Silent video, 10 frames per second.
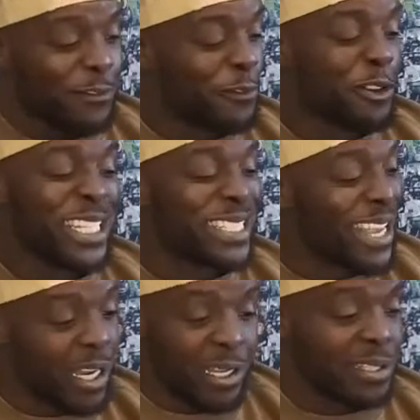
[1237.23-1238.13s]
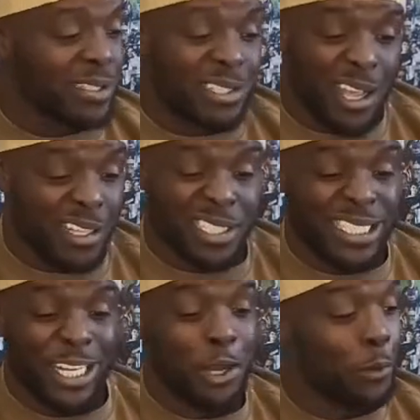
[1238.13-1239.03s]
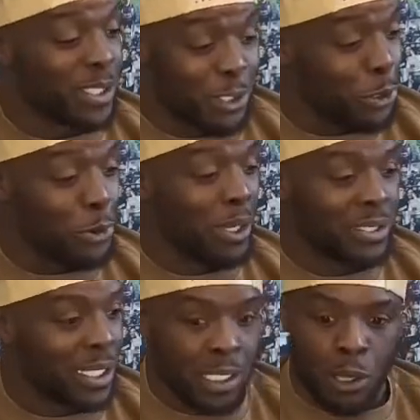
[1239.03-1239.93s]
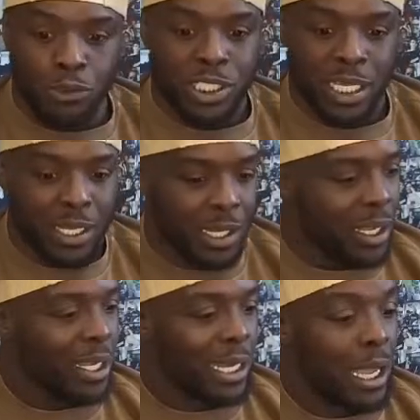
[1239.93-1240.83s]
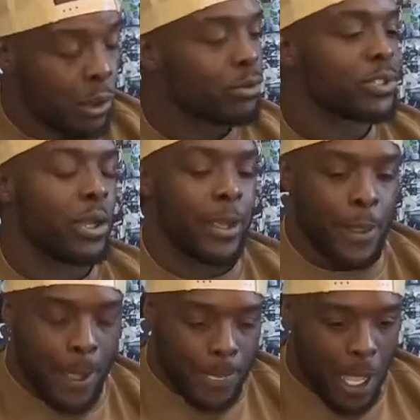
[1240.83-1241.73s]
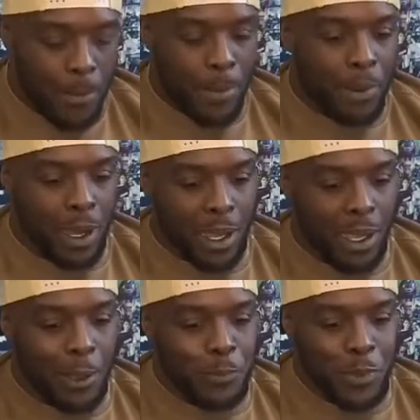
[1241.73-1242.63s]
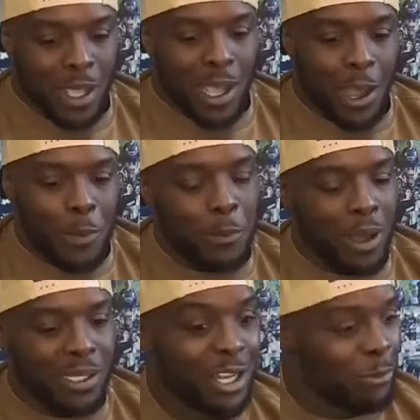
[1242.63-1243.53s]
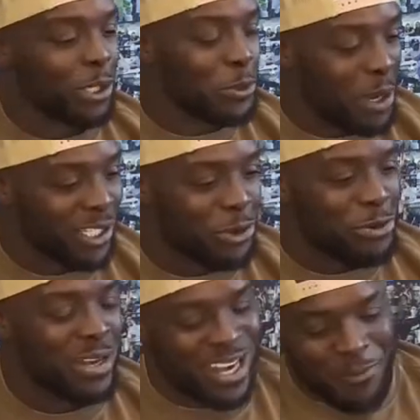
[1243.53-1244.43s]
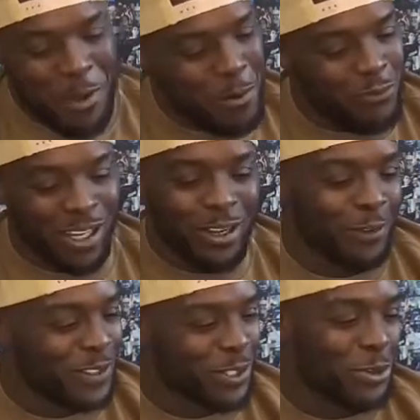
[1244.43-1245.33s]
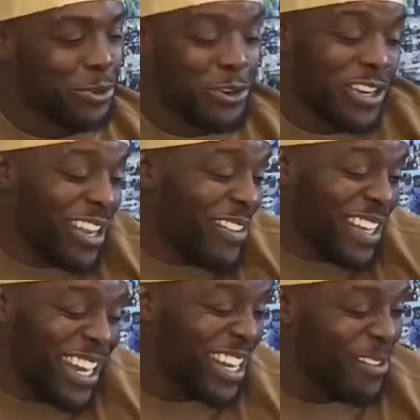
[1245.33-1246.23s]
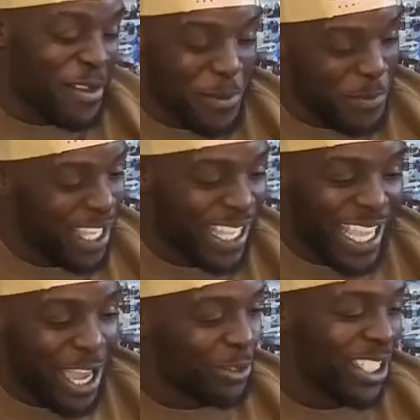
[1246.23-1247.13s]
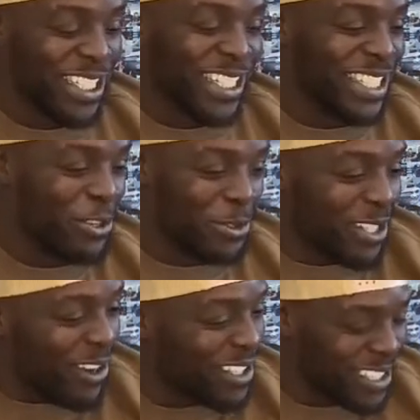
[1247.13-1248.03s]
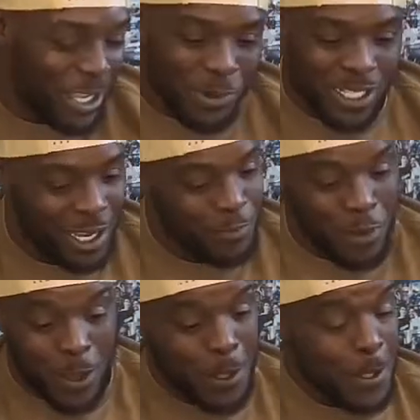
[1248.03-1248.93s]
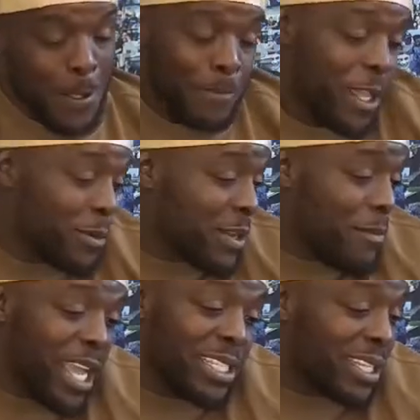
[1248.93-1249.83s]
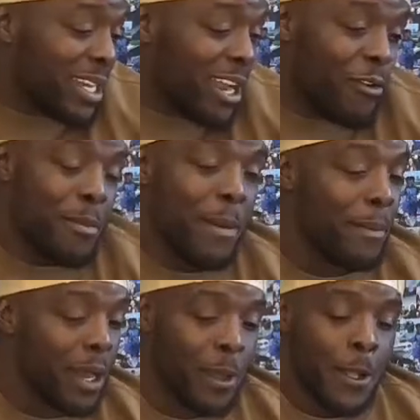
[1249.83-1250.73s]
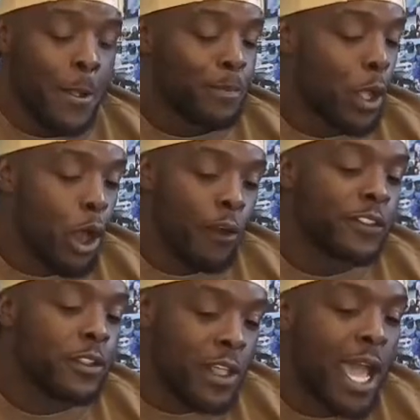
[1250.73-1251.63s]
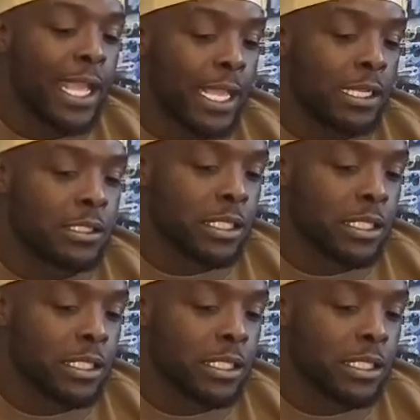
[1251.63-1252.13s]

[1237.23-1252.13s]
3 seconds, I just didn't know what to do. I was thinking, oh, shit. Like, oh, sorry. I remember, what do I do? And then I remember running off to the corner. And then I remember me and Cal did this little dance that we'd done. But it was amazing. And I remember after that,